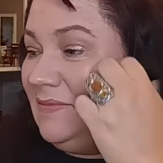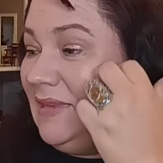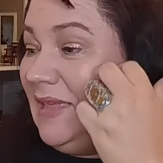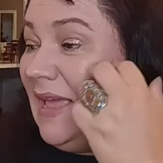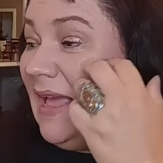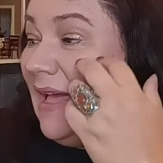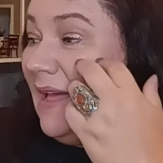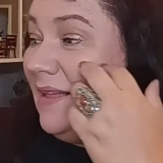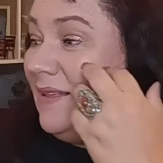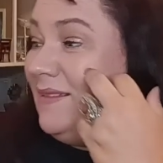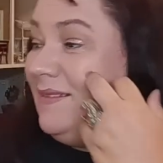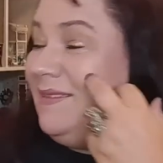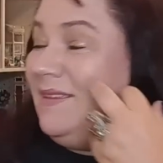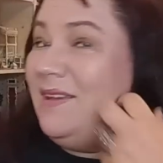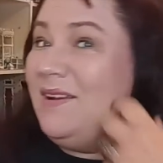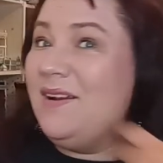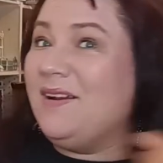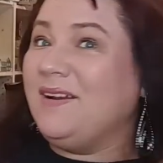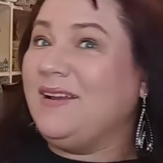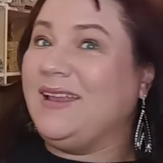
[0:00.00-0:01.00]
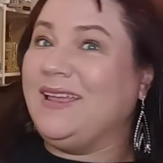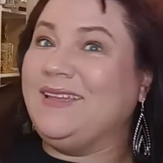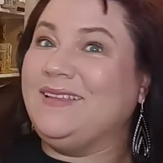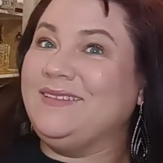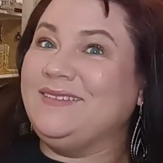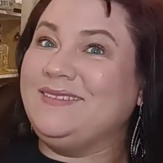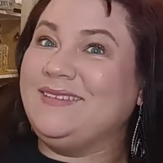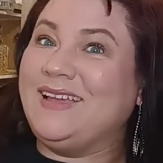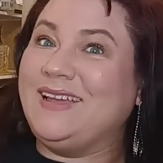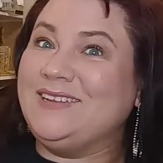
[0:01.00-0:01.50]
Yeah, you heard
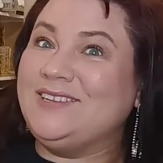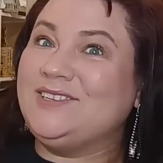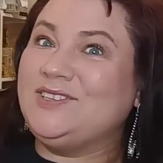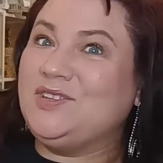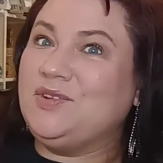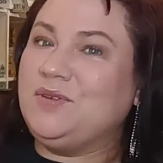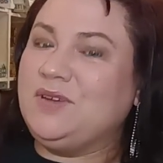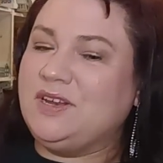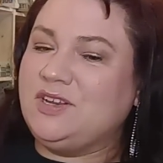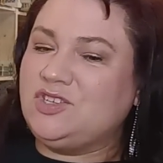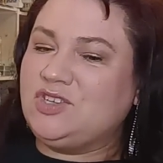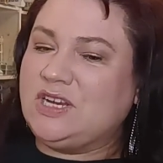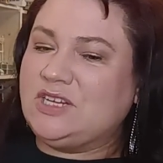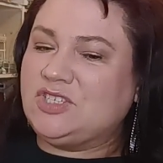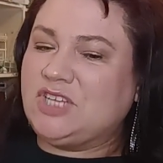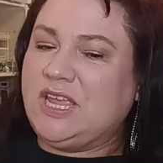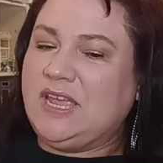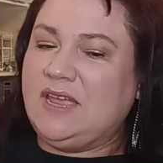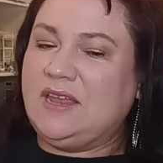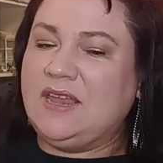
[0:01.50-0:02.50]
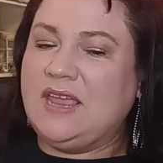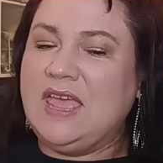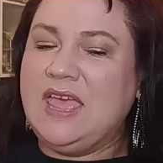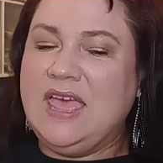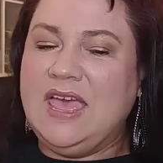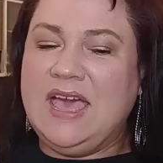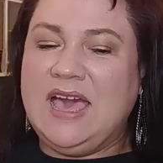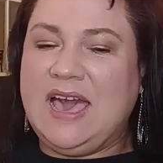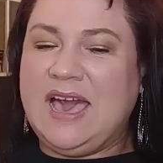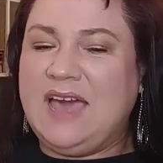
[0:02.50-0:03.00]
it. I just threw it in a trash can.
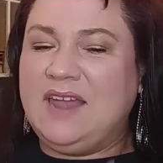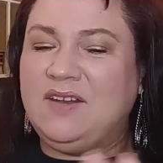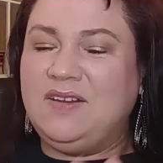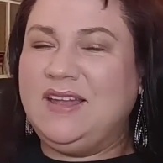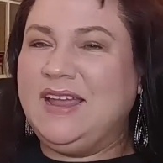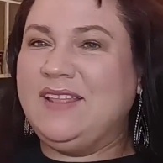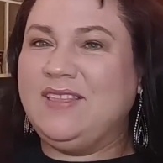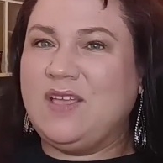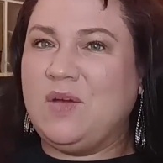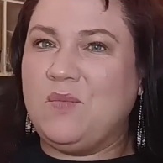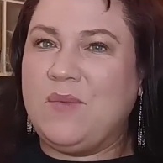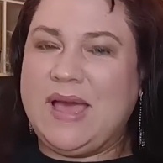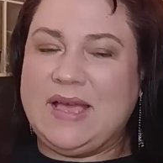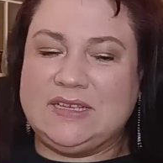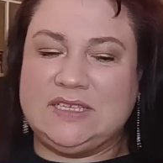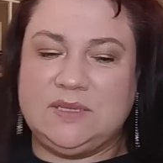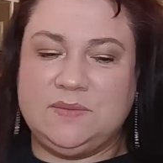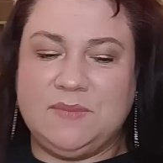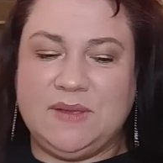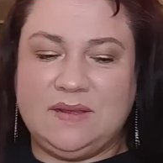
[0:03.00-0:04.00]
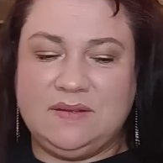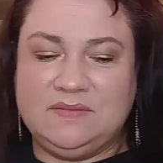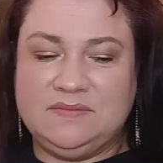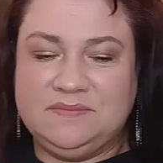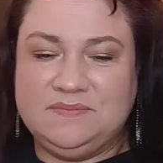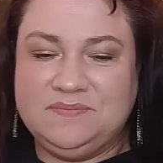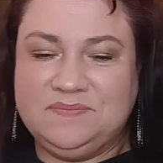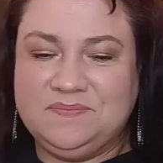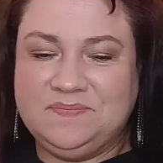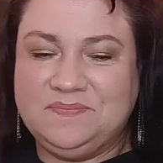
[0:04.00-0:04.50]
I don't like that wax smell.
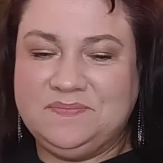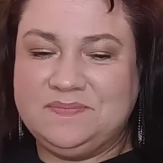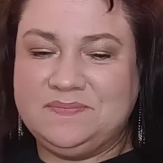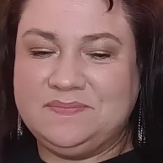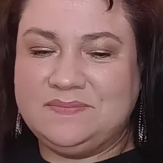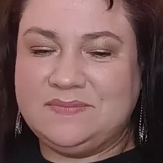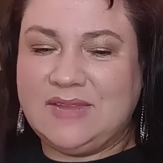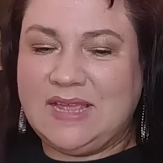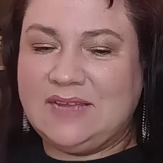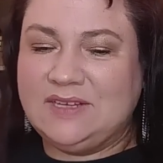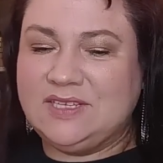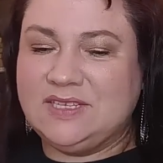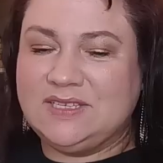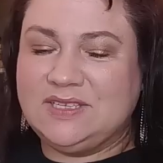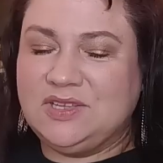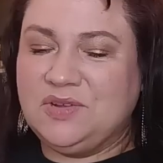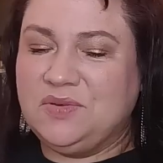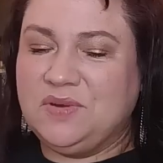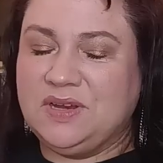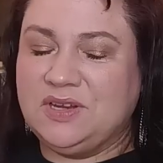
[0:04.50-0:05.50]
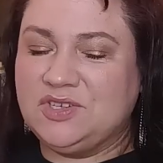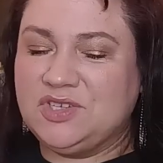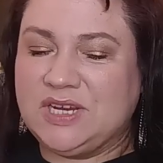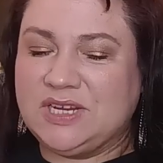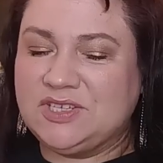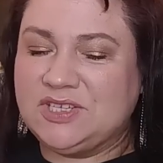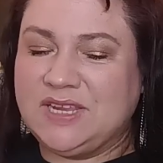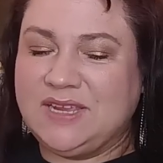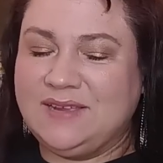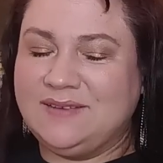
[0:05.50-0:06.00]
I just threw it in a
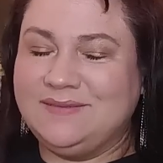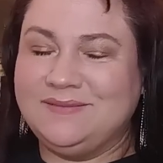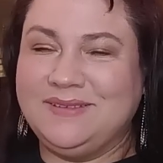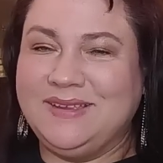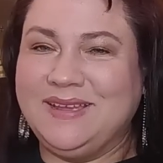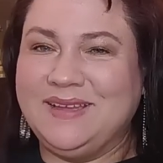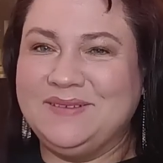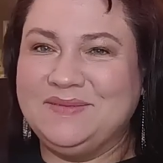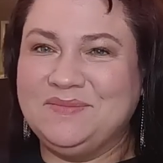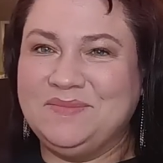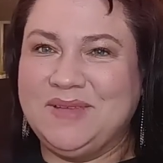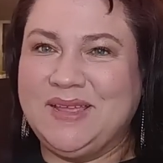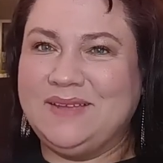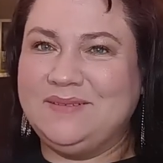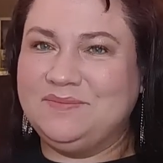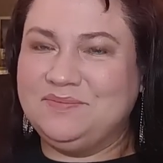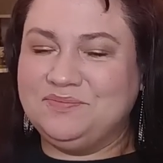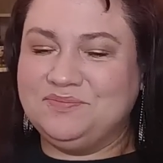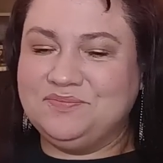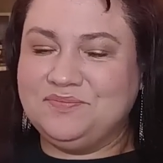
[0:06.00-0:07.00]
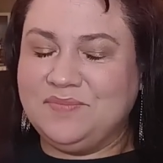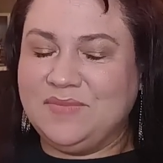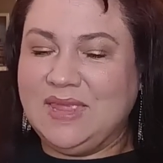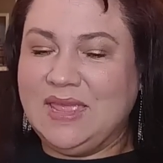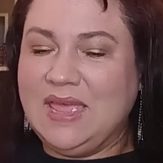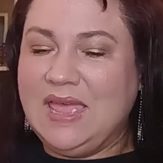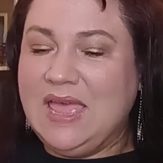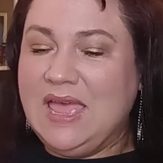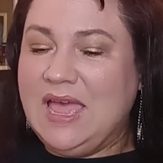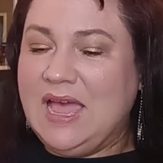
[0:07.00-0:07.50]
trash can. Yeah, no.
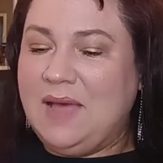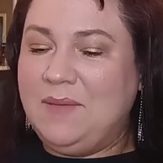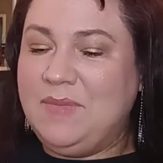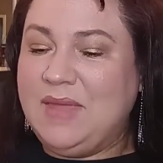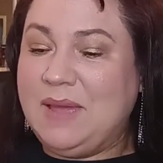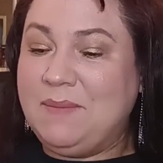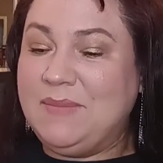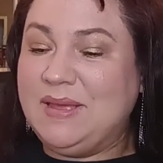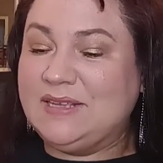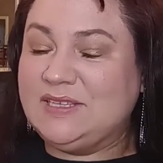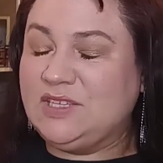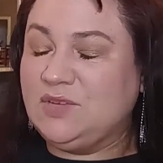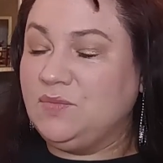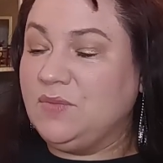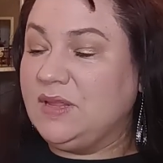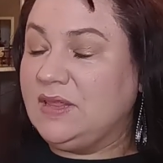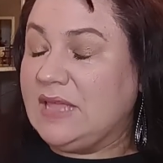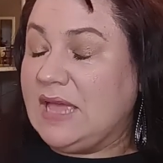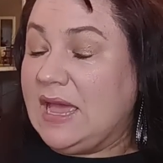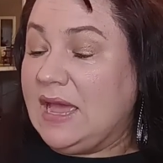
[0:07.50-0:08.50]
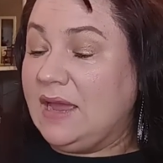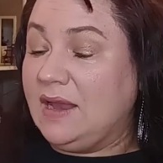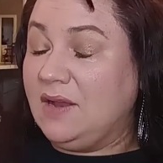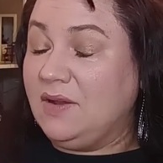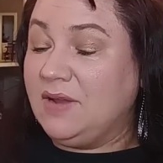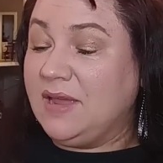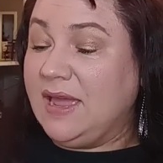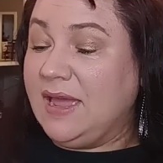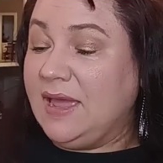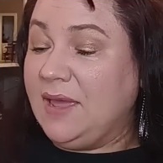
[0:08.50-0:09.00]
I'm not messing with that.
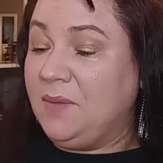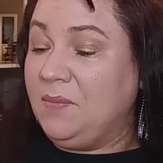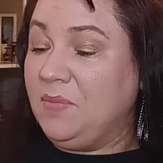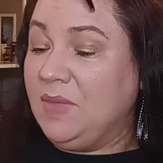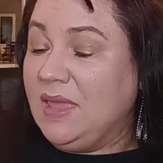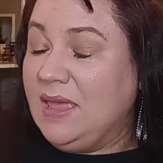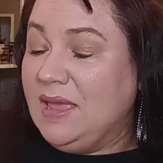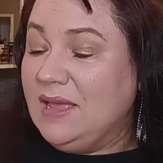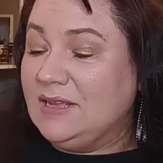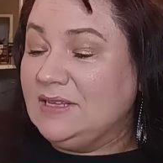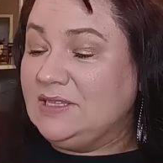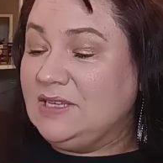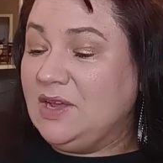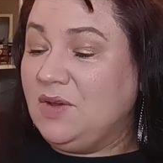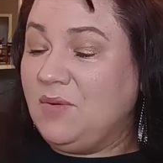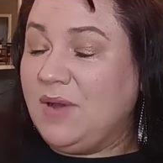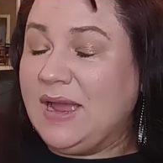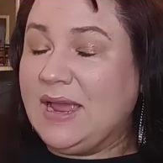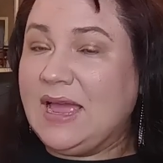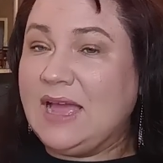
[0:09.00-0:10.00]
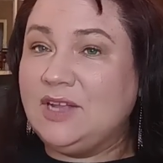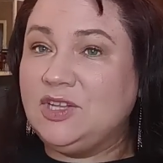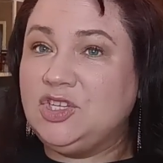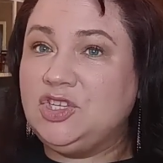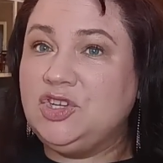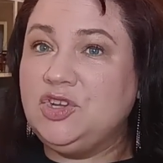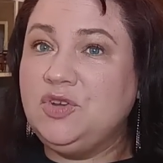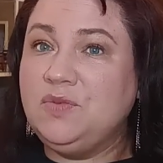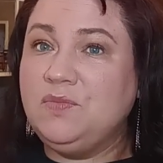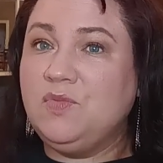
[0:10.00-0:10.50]
Okay, so I got
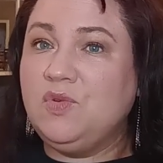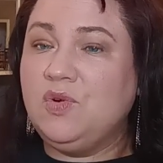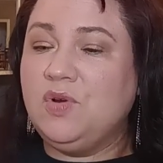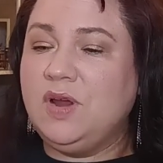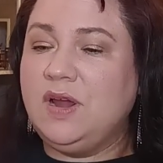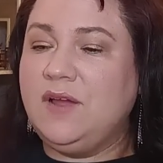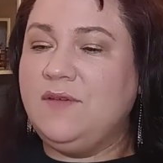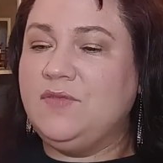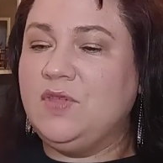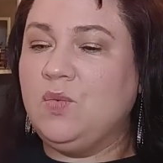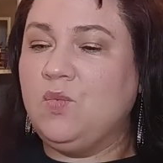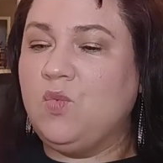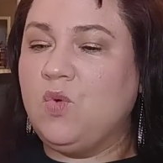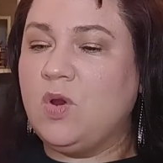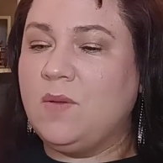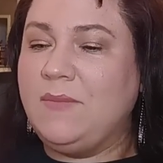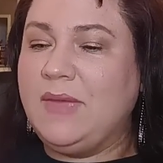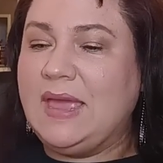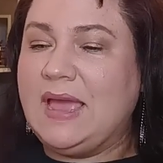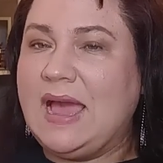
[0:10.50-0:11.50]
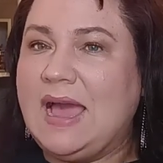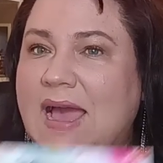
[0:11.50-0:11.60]
two more of the warming